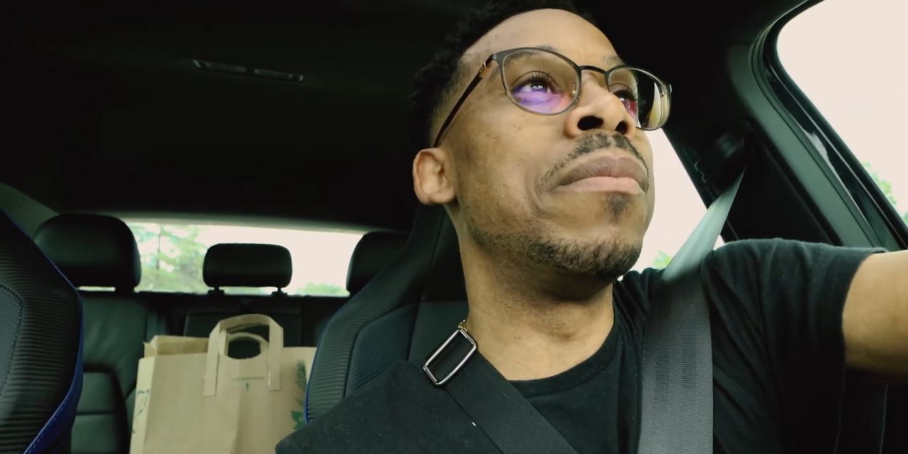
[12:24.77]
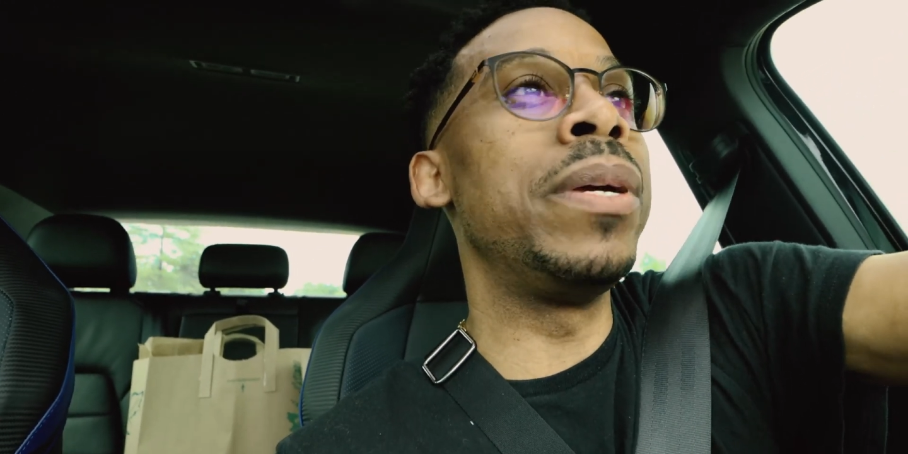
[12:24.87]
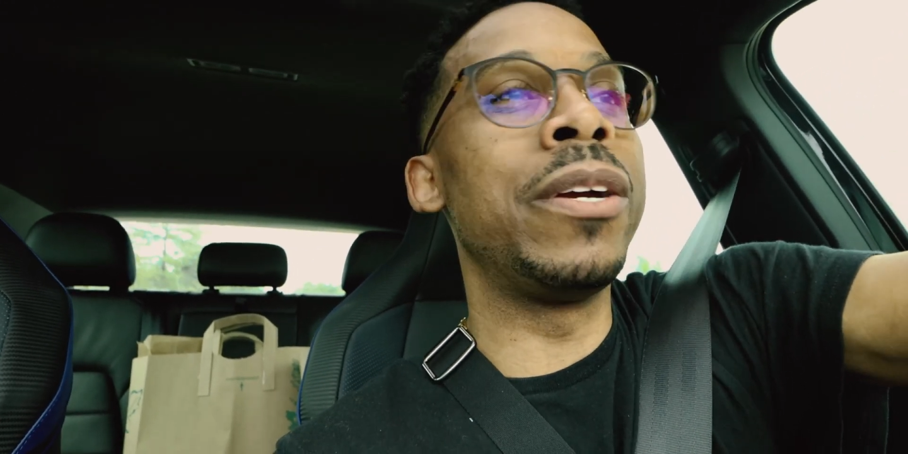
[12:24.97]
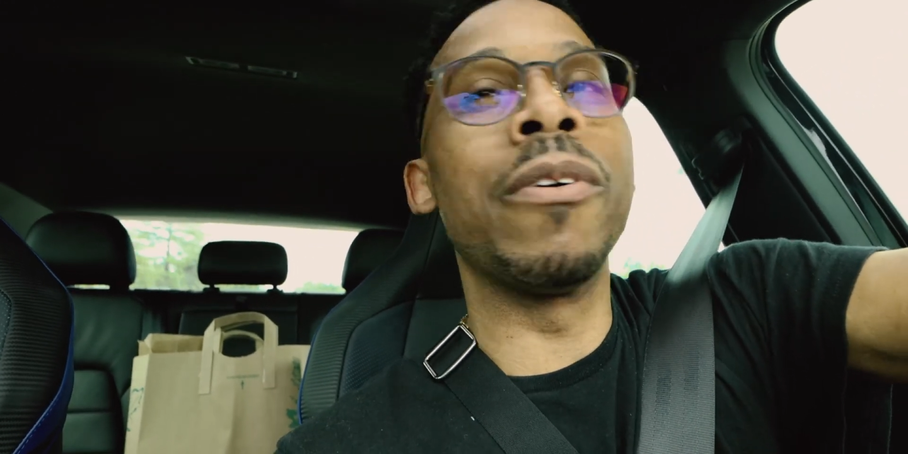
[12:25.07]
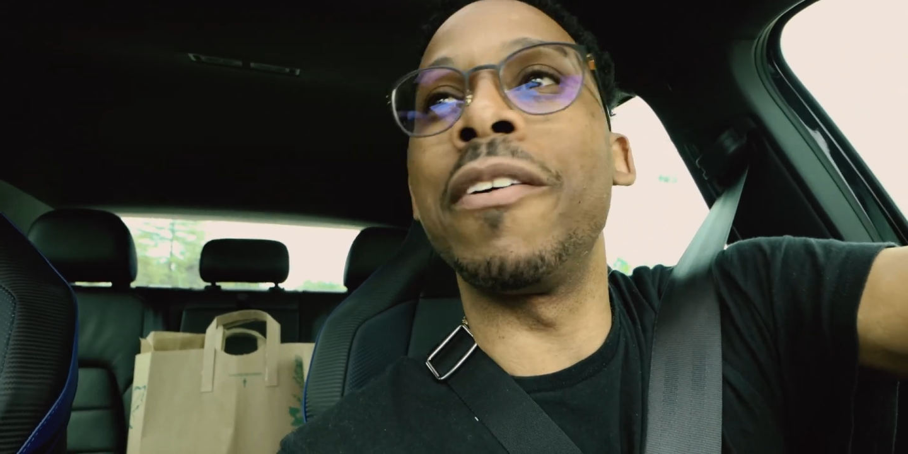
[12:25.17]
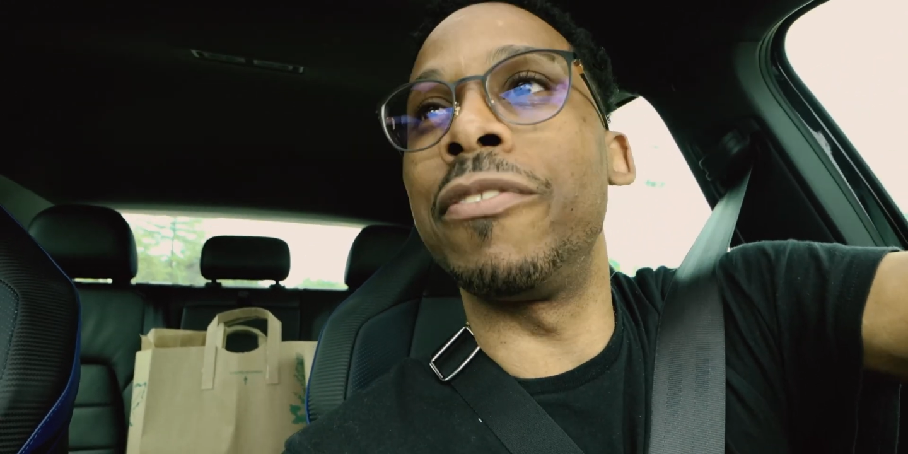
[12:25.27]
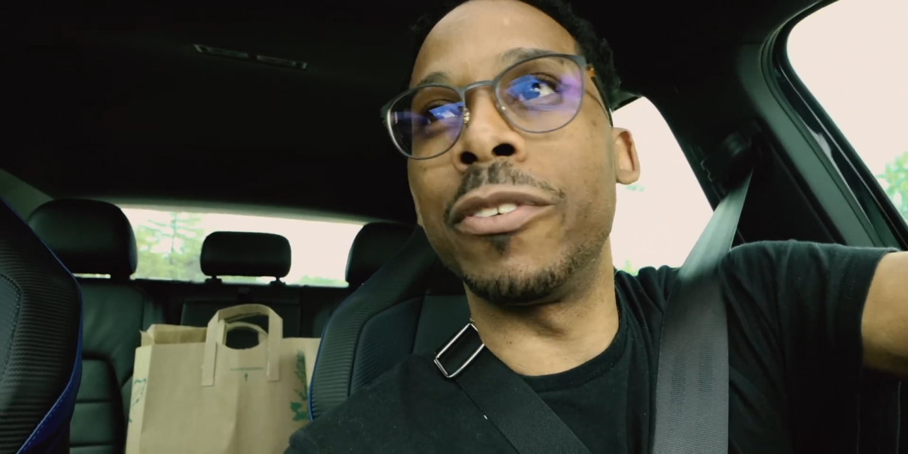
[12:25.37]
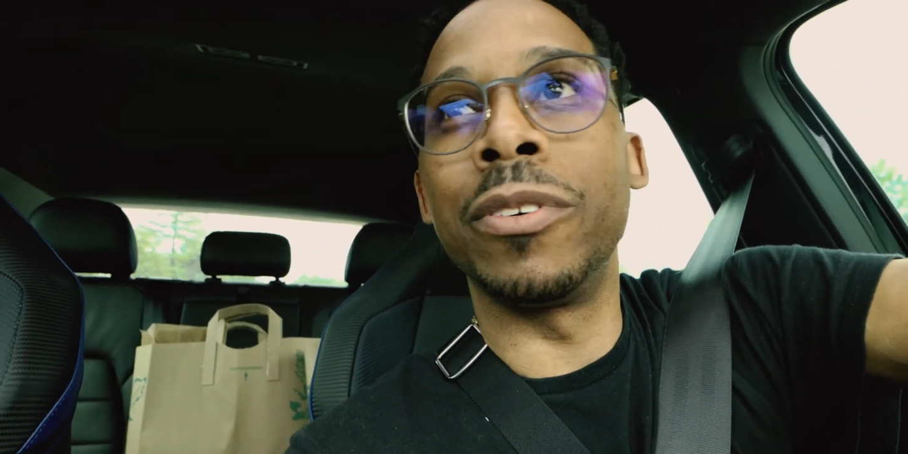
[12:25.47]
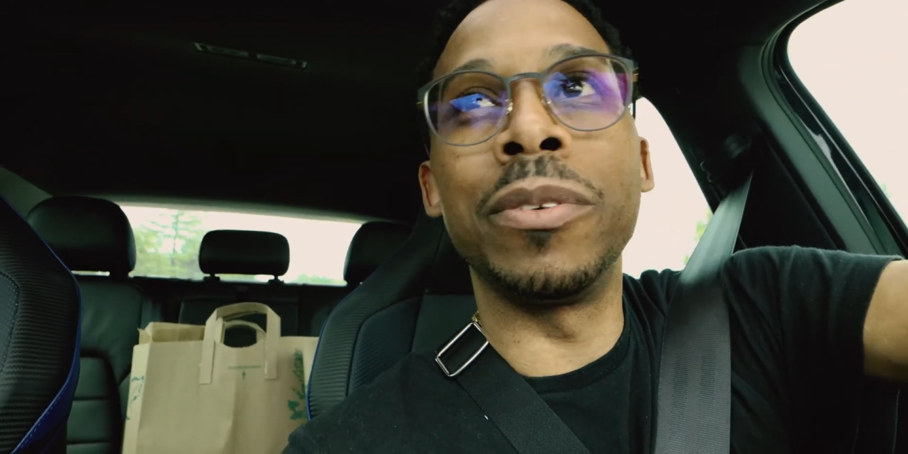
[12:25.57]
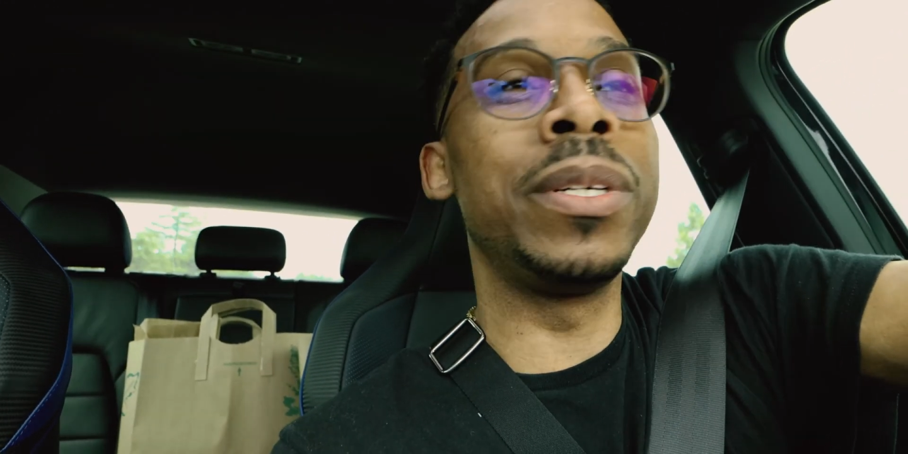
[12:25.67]
be
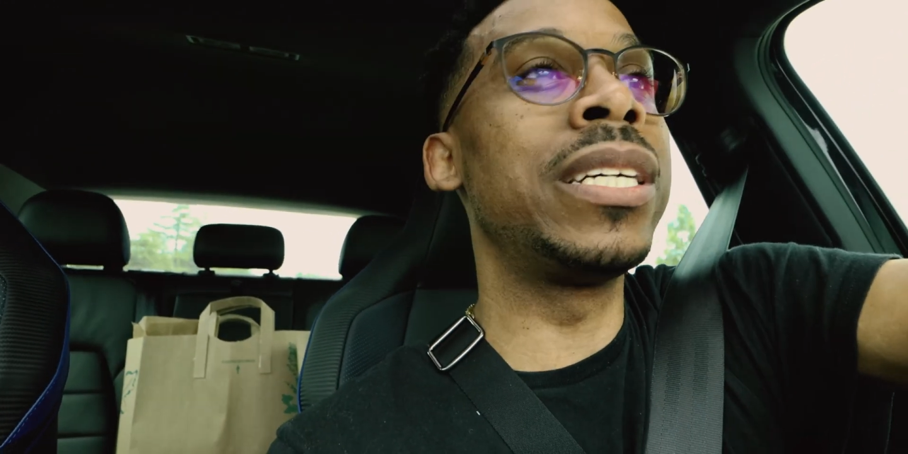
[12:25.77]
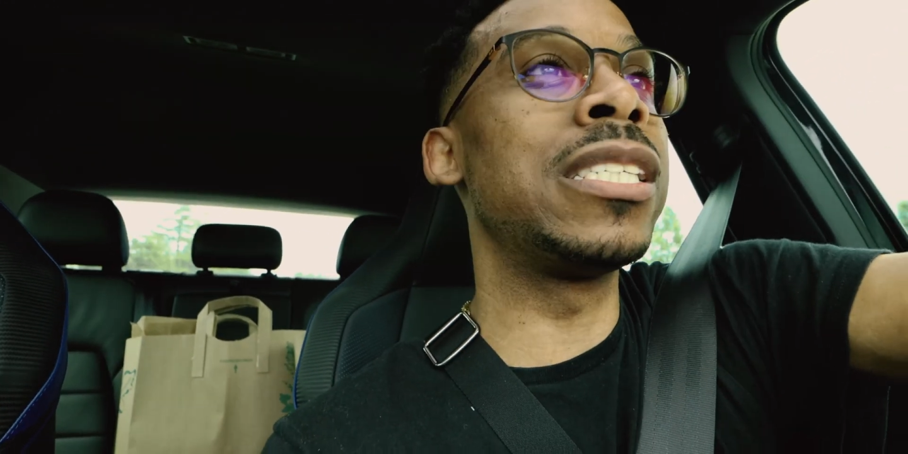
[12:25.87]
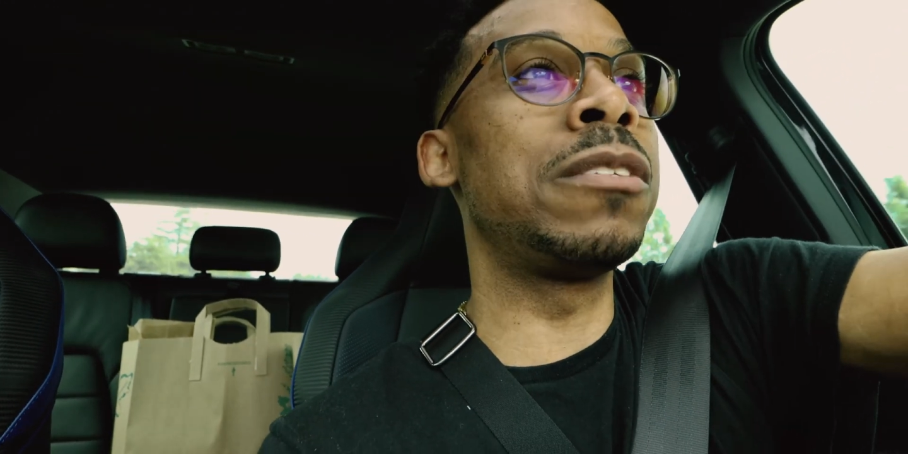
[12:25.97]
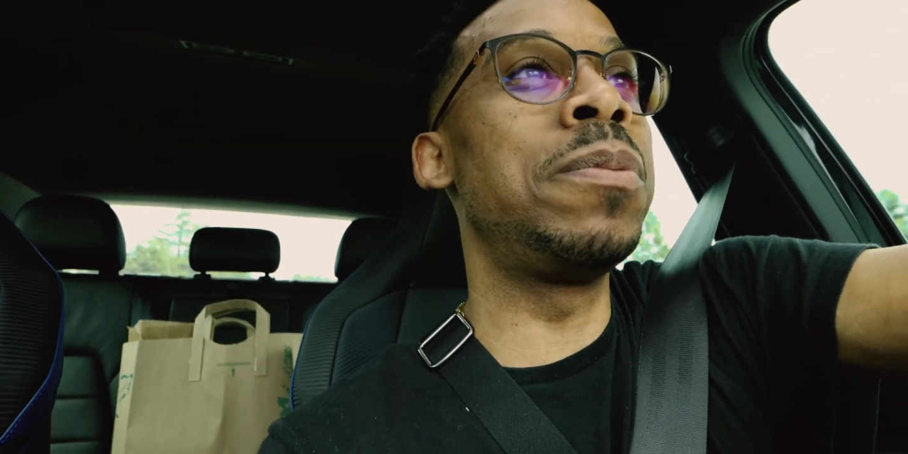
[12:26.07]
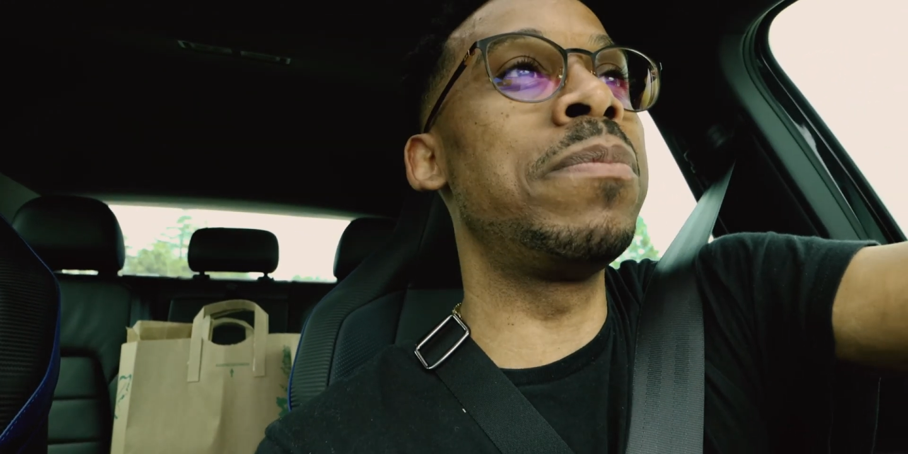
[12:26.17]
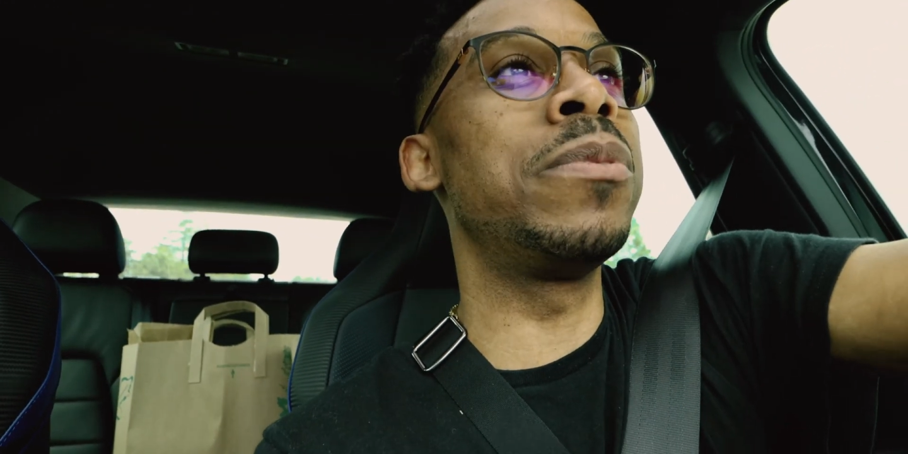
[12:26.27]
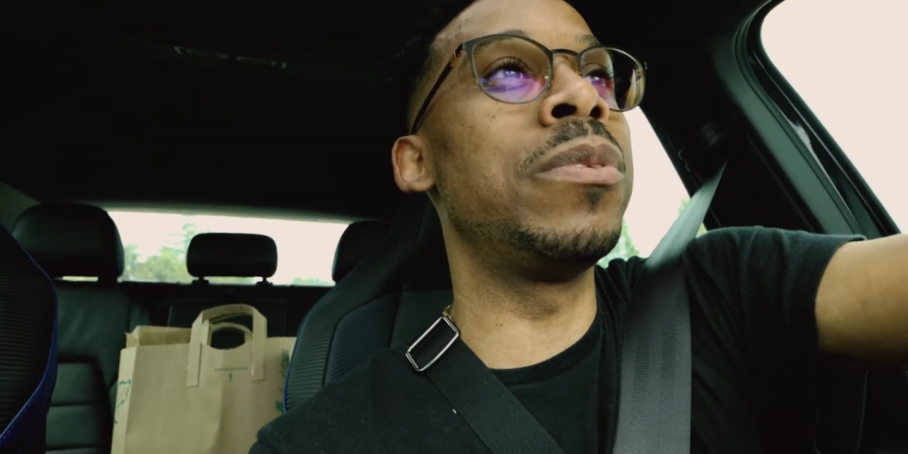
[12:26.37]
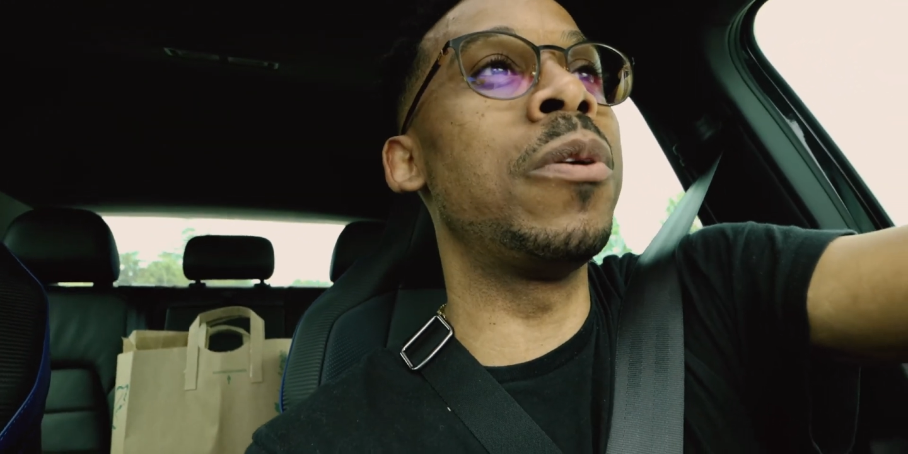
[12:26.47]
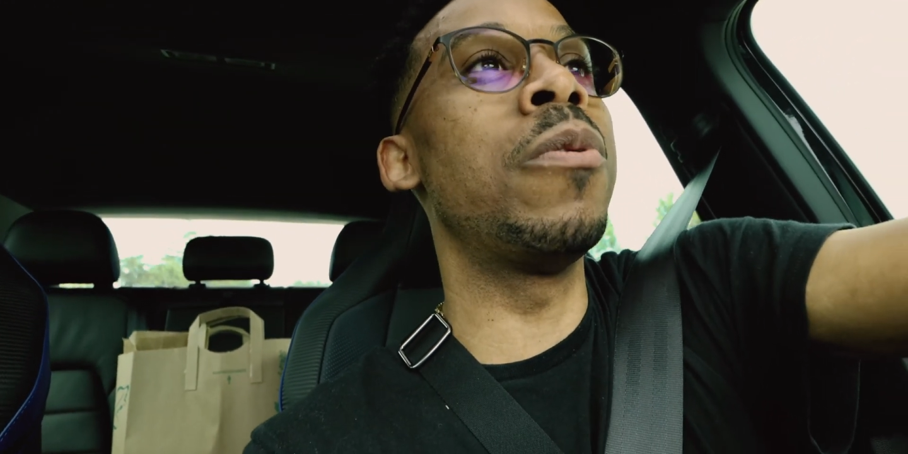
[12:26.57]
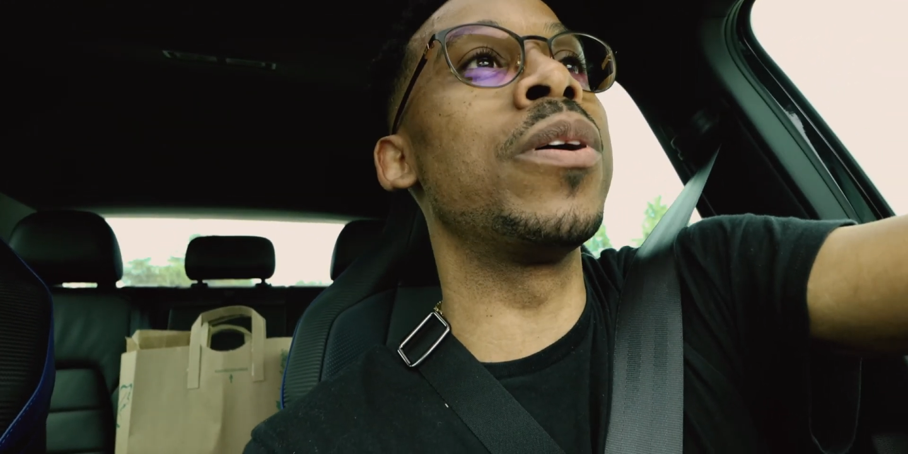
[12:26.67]
grateful, because there's people who